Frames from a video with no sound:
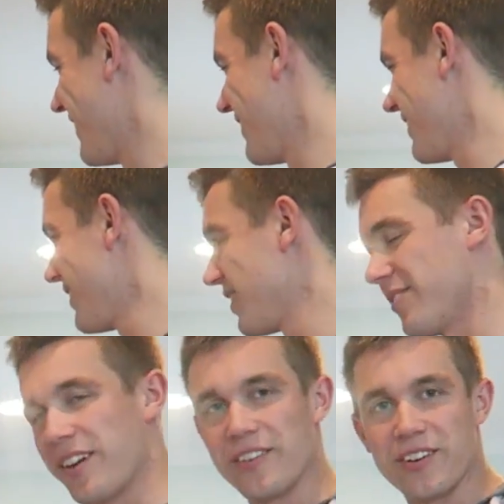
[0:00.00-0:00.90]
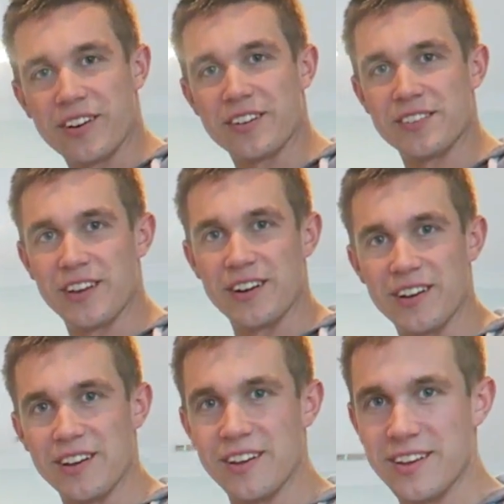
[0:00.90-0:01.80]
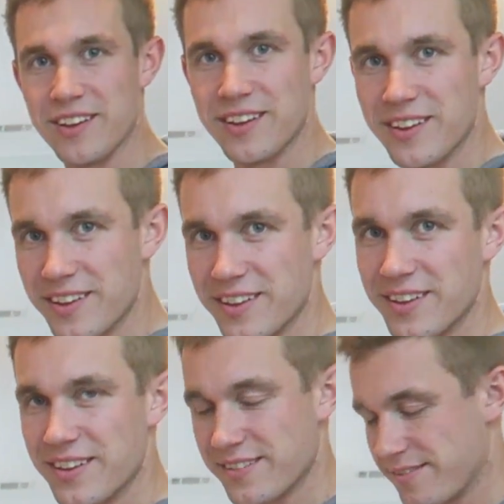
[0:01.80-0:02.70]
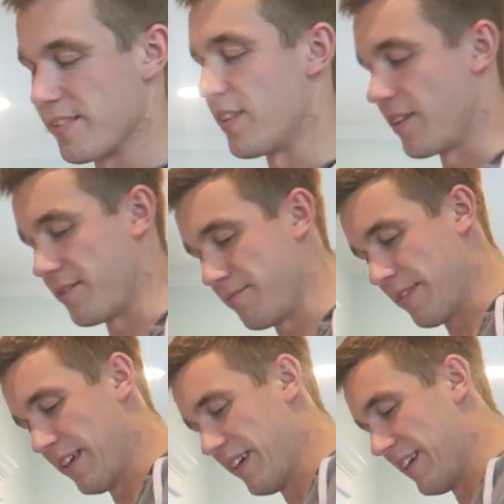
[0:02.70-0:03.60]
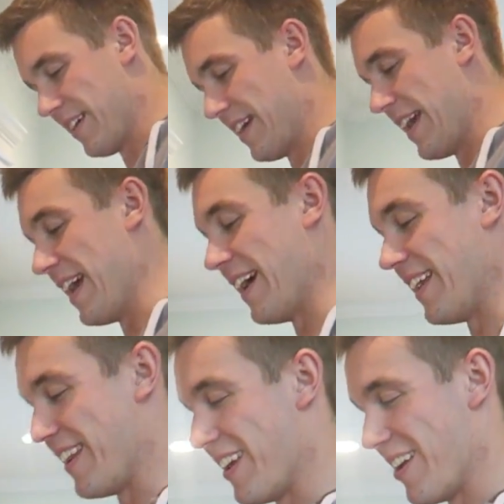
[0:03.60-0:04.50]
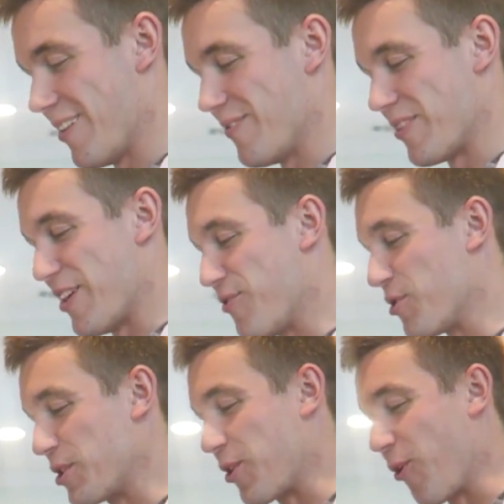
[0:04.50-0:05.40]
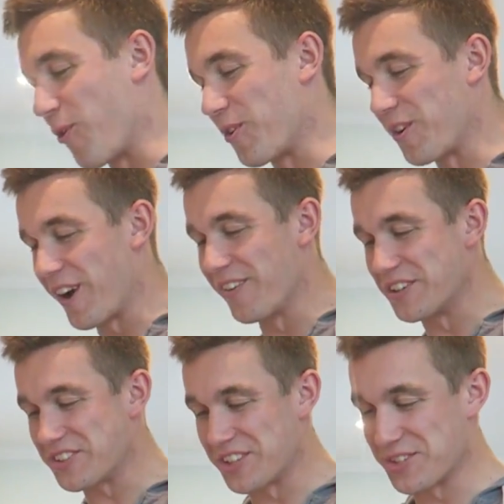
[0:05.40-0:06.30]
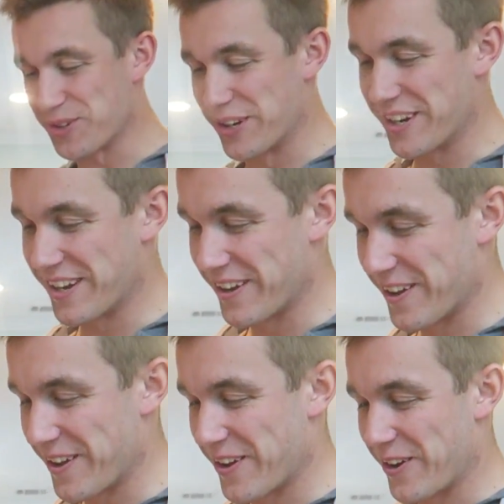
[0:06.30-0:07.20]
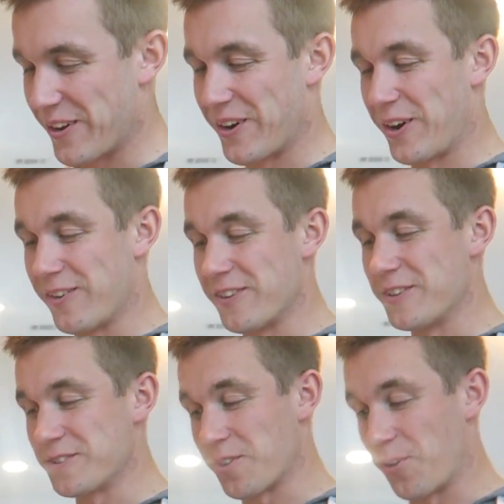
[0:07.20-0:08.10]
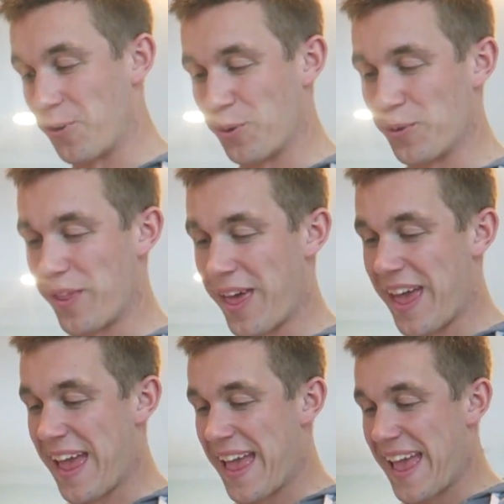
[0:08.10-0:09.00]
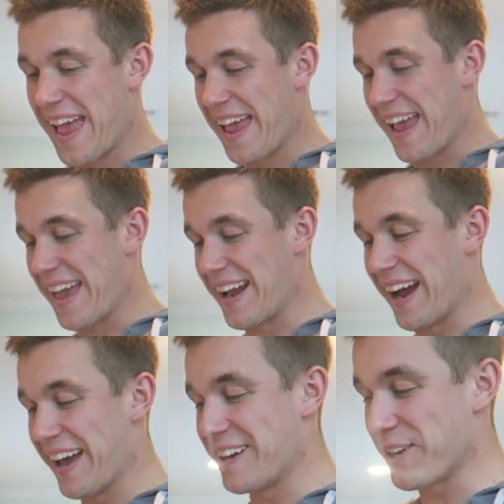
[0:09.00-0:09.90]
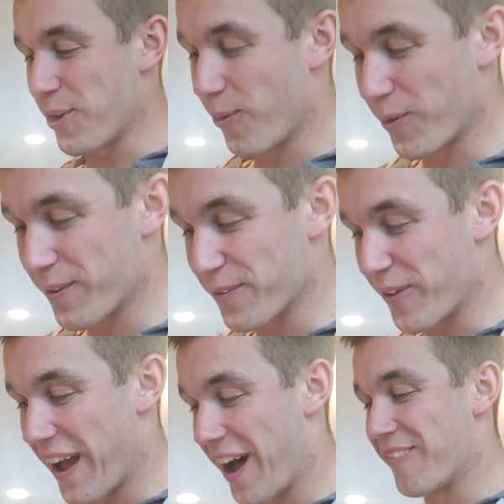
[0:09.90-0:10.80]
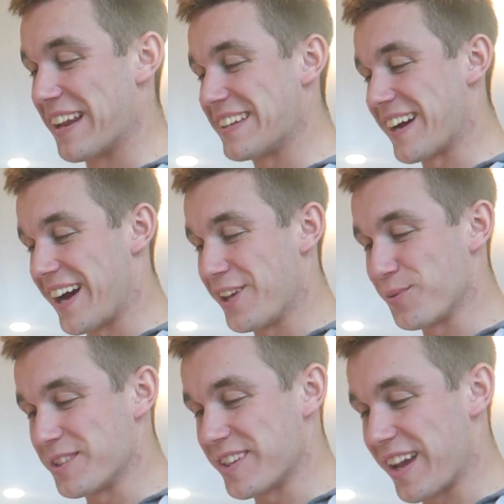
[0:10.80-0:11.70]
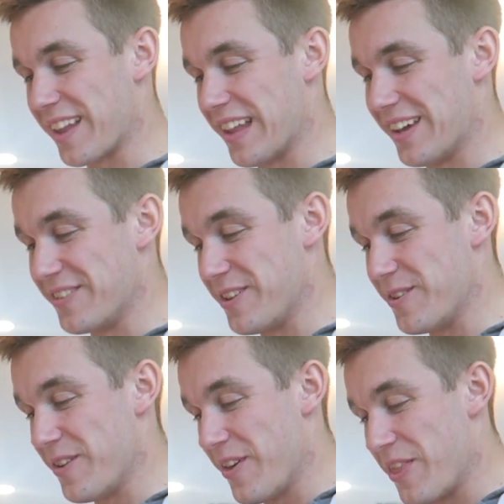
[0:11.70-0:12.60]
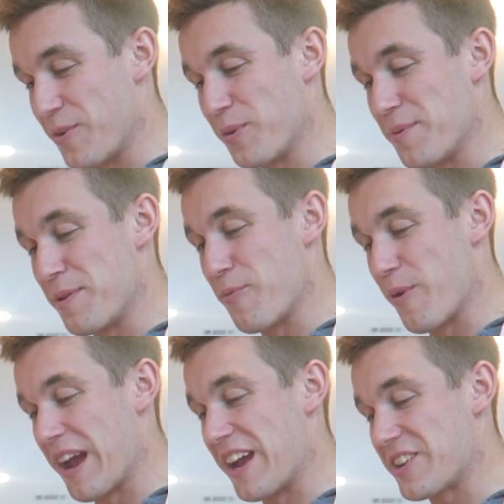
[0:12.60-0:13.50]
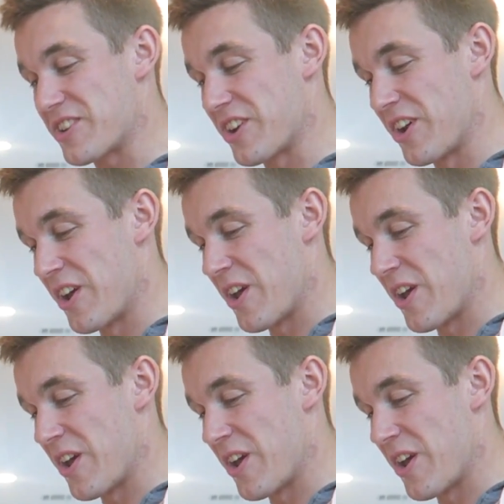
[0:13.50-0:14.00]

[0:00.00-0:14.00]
either. Five o'clock on a Saturday? No. Kent, if you're a quarter of a century almost old, and I had a quarter for how many times we say I love you, then we'd be rich.